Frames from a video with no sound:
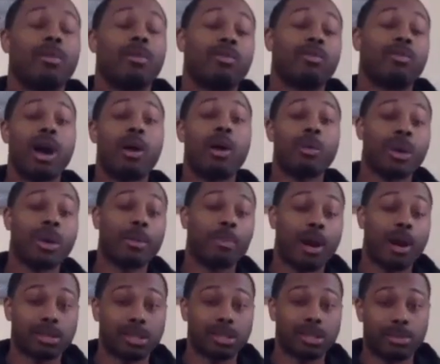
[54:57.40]
before I
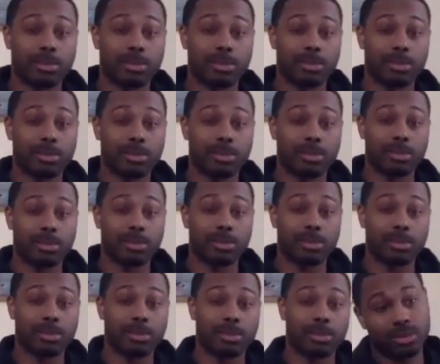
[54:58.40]
went partially
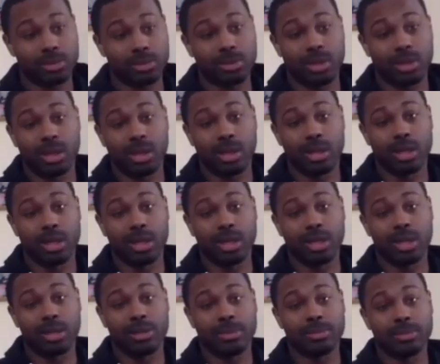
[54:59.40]
myself.
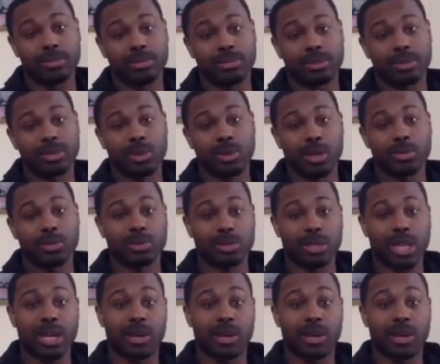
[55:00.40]
Um, so this